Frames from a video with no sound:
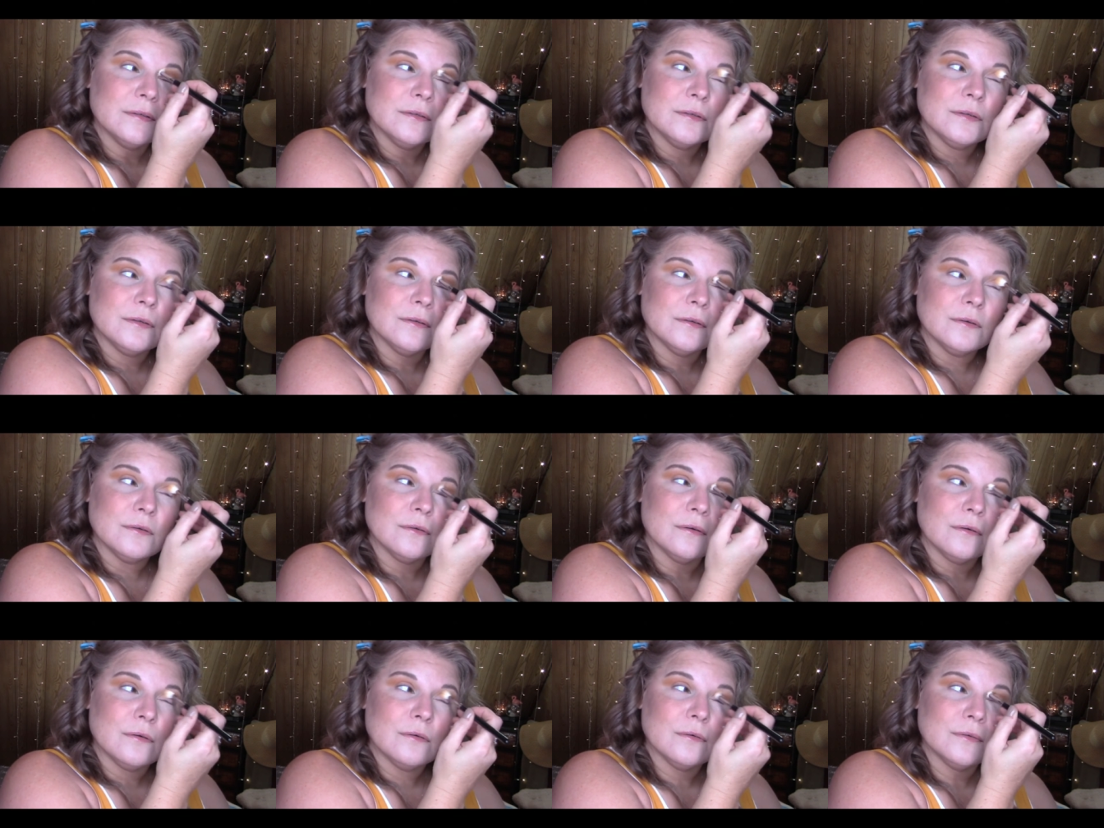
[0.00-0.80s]

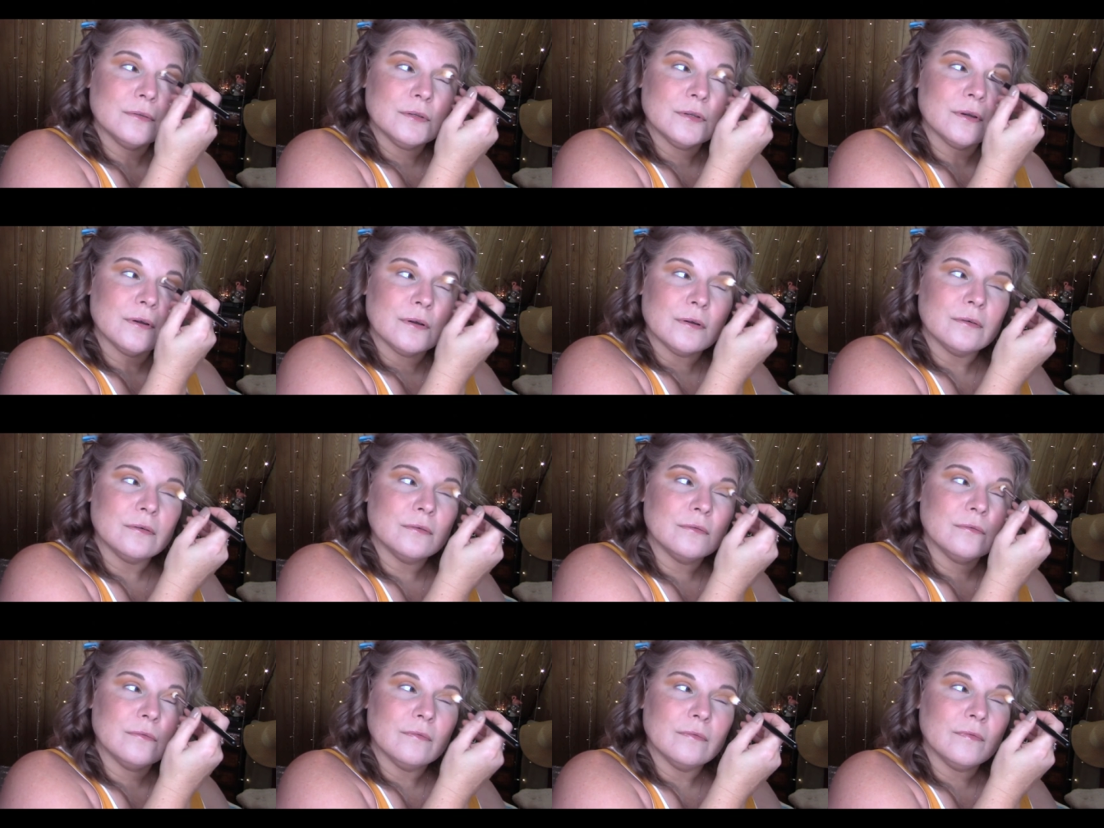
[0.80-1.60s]
to
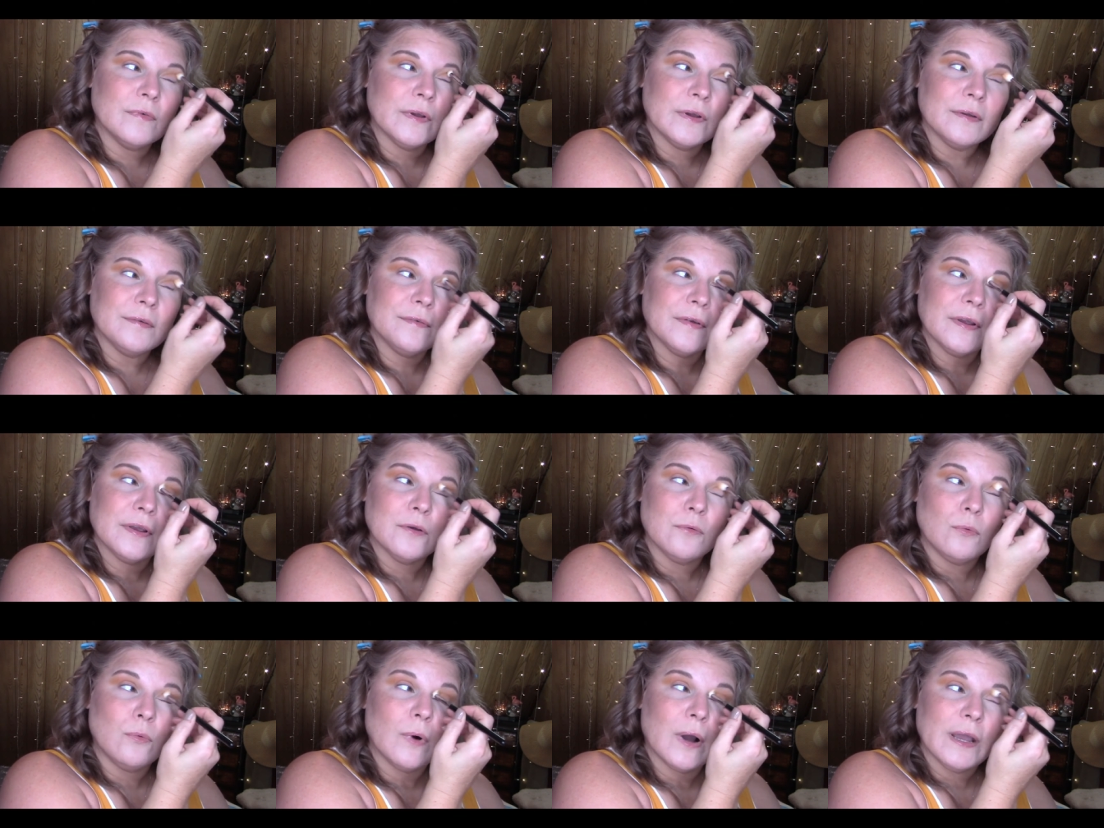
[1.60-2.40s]
turn very,
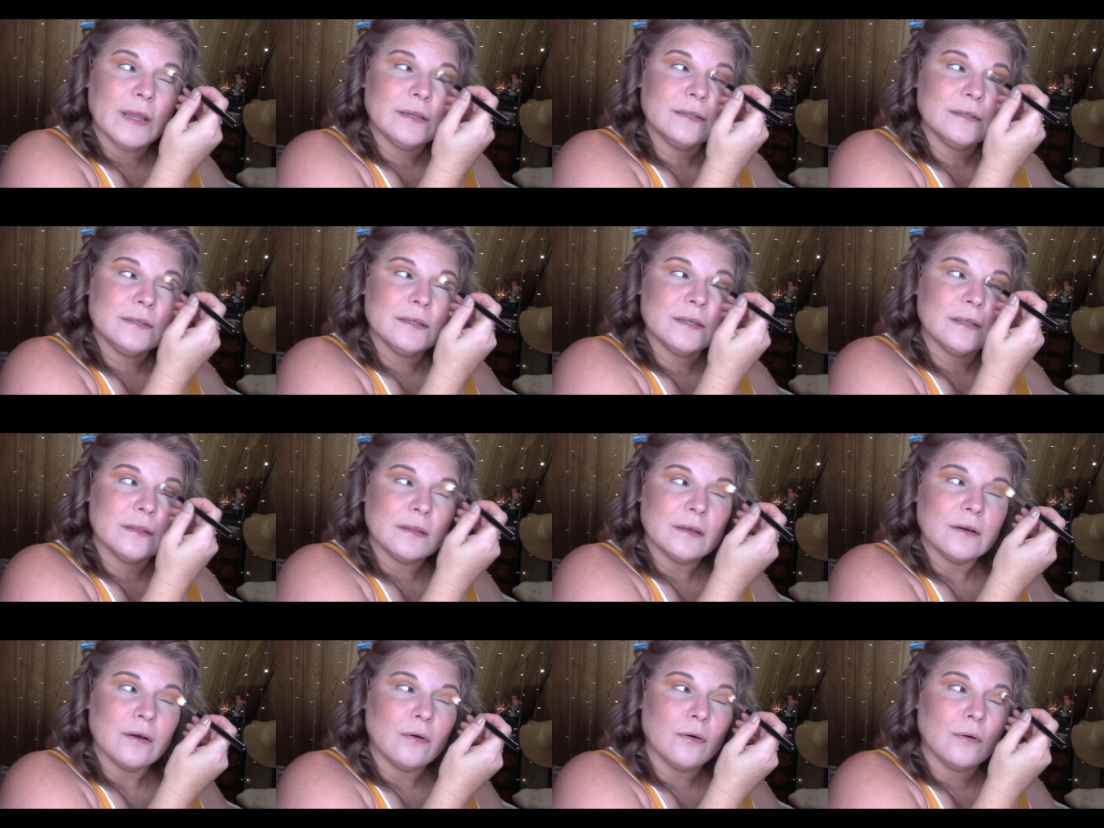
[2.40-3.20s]
very white in
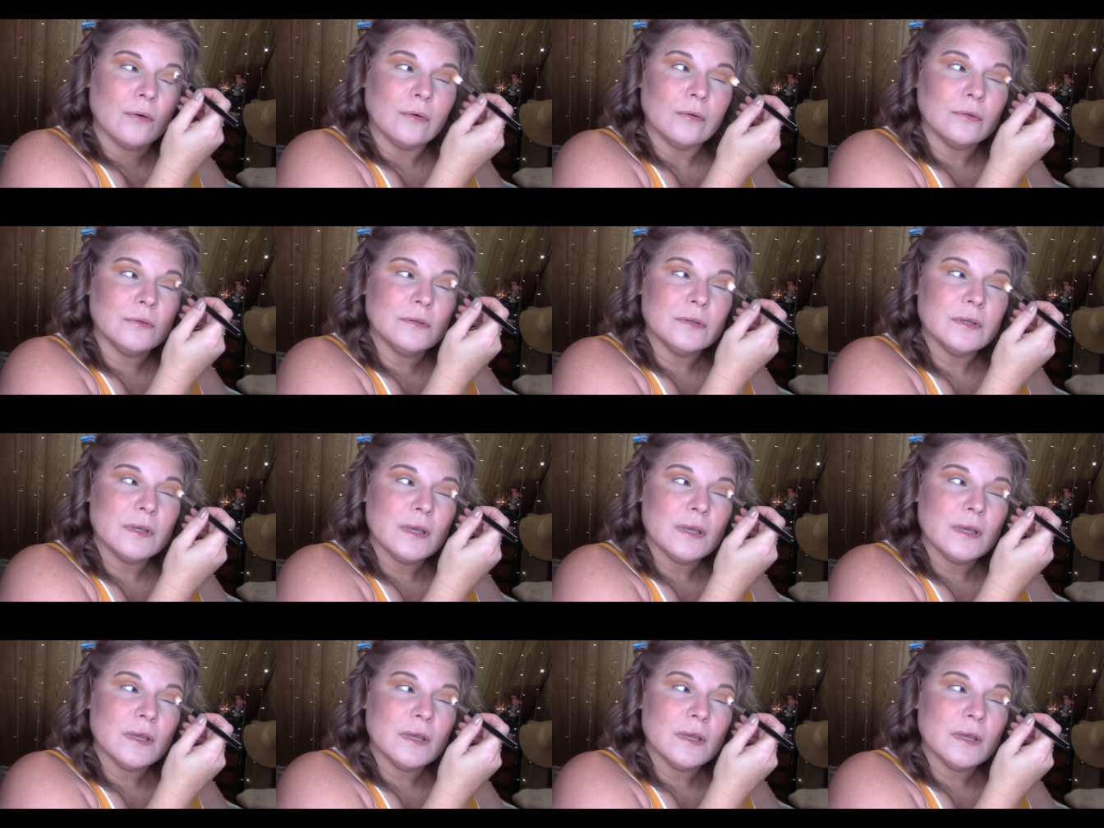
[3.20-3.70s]
the cold,